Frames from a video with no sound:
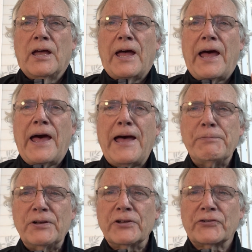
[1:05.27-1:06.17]

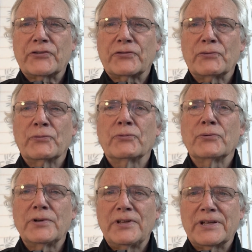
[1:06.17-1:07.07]
Happiness
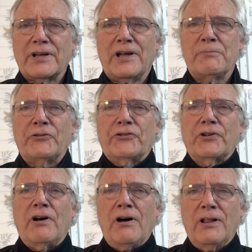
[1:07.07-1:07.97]
really comes to
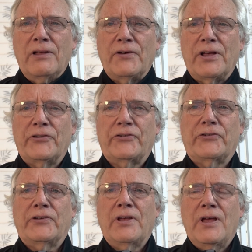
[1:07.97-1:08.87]
all of
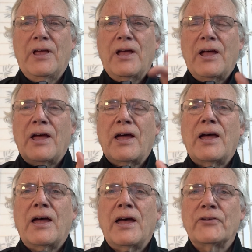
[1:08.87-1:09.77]
us
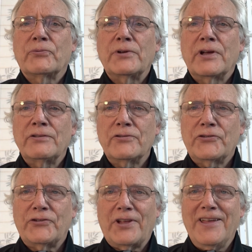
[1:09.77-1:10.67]
as we
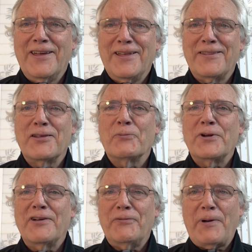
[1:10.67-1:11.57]
understand that
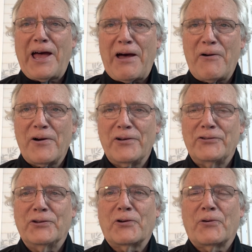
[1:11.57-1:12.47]
we have power
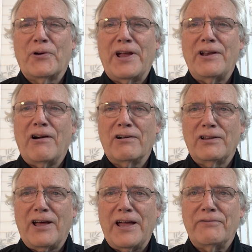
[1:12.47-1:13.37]
to create our
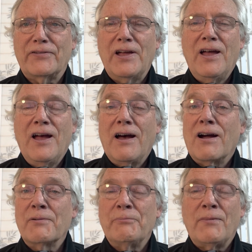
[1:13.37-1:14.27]
life,
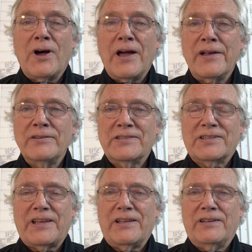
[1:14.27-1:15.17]
our
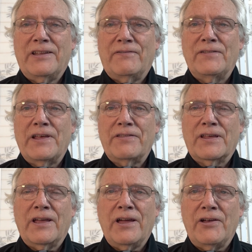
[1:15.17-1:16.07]
mindset, if
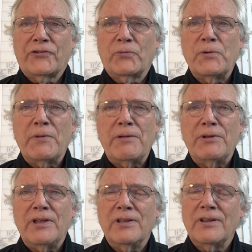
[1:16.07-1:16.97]
nothing else. We may
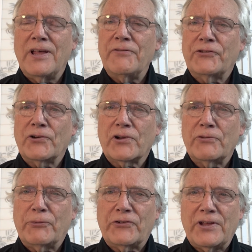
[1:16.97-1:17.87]
be in life
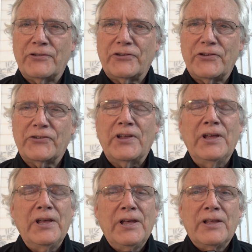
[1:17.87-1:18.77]
circumstances
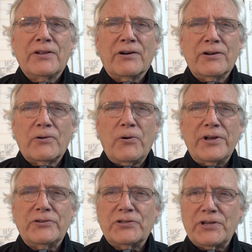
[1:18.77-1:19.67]
that aren't
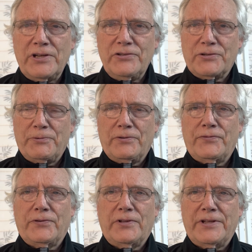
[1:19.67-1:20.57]
quite changeable
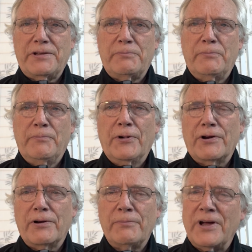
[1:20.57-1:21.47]
fully, but
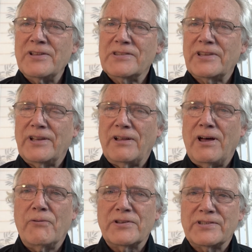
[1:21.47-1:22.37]
our mindset
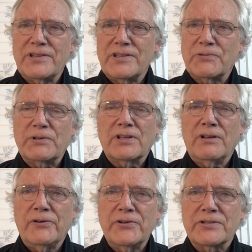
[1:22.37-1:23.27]
always is. We can
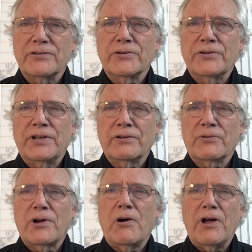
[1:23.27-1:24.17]
always learn and
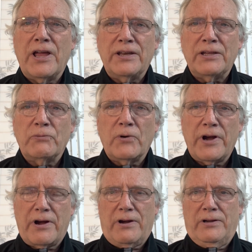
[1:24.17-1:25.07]
grow
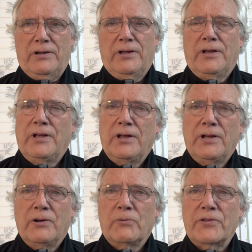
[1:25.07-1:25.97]
anywhere
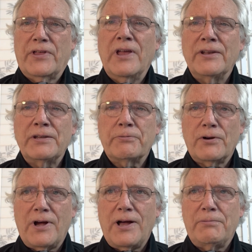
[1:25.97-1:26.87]
with any
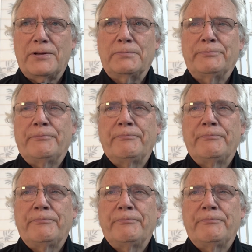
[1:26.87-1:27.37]
problem.